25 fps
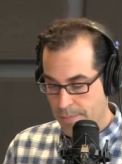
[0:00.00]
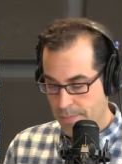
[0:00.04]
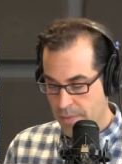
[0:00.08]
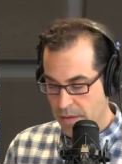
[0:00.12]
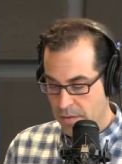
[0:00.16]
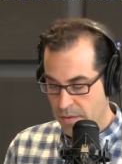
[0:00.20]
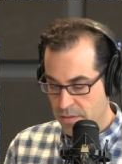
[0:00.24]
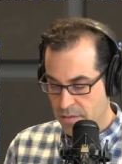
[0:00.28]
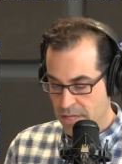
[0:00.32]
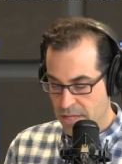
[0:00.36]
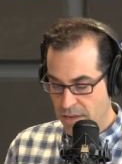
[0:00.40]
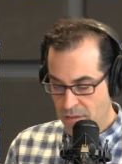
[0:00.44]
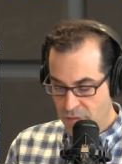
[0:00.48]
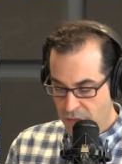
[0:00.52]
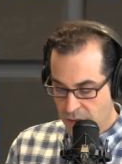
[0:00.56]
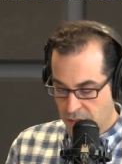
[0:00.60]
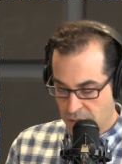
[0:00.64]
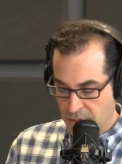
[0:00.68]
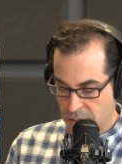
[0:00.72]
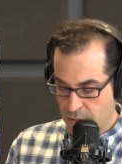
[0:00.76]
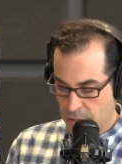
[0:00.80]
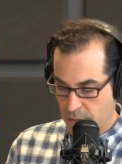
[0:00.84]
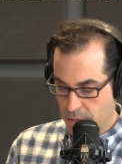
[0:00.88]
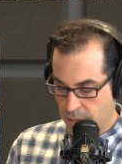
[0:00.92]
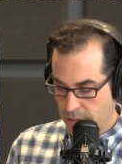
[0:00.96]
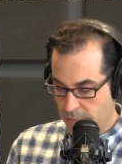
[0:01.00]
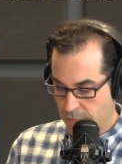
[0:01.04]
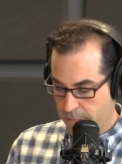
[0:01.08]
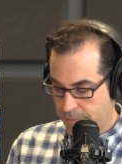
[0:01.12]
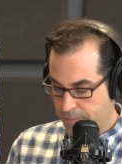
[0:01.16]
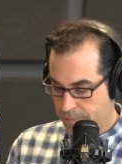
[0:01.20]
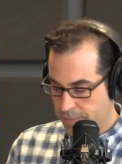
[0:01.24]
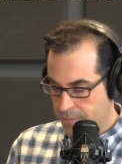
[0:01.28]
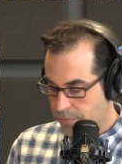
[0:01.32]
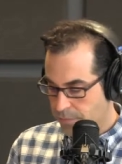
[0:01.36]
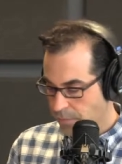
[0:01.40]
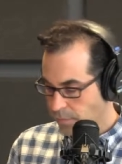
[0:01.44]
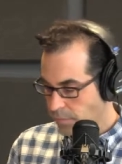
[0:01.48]
I'll definitely do it.
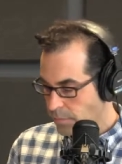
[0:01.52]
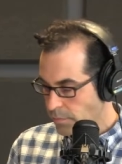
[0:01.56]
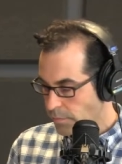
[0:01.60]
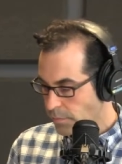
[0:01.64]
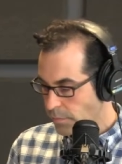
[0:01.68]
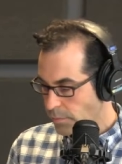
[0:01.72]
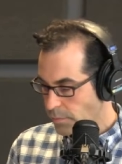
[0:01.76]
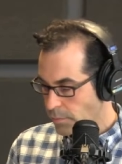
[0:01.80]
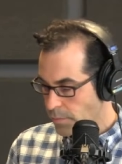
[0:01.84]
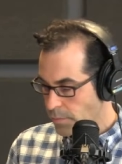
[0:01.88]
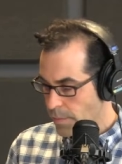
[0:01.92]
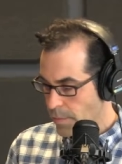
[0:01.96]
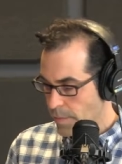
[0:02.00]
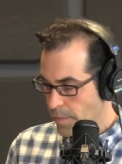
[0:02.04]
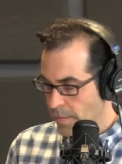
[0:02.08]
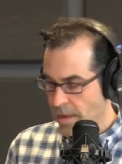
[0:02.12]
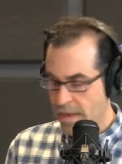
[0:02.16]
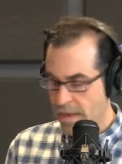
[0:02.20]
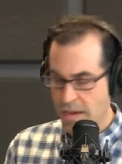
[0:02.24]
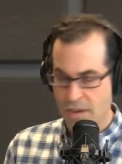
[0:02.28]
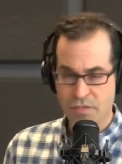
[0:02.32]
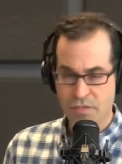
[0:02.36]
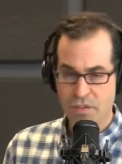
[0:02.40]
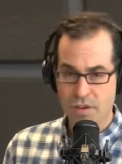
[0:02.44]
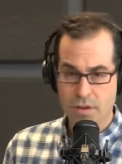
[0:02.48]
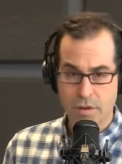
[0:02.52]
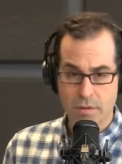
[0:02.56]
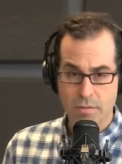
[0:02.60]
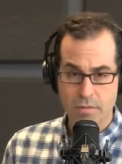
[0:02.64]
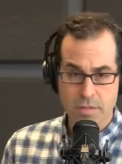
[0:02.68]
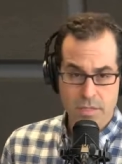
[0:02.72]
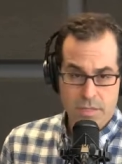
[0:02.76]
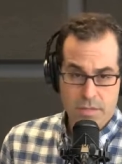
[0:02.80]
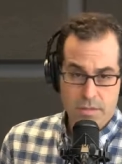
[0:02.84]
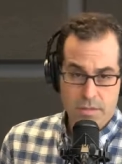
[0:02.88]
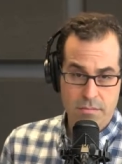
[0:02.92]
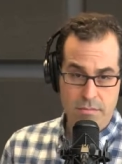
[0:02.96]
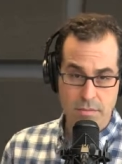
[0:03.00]
And if you
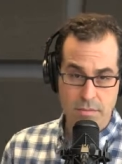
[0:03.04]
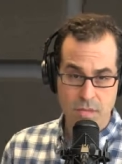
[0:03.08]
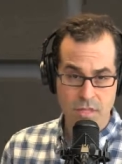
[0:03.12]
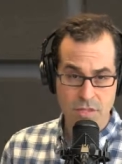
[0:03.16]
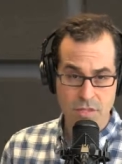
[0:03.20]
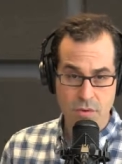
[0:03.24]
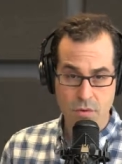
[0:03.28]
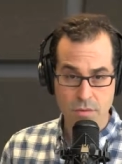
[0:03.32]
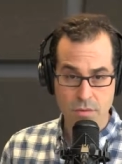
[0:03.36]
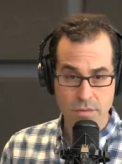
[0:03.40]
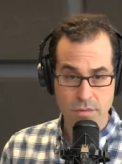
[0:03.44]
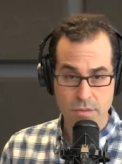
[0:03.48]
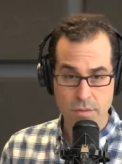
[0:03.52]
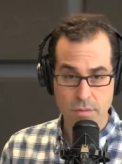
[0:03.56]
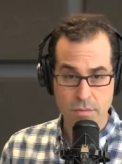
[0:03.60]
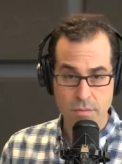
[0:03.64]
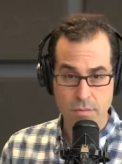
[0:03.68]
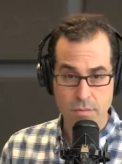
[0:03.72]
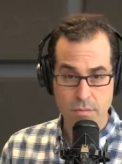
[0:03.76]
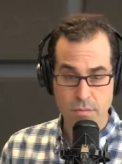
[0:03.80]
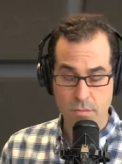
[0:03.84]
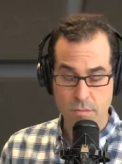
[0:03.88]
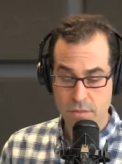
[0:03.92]
don't, that's cool too.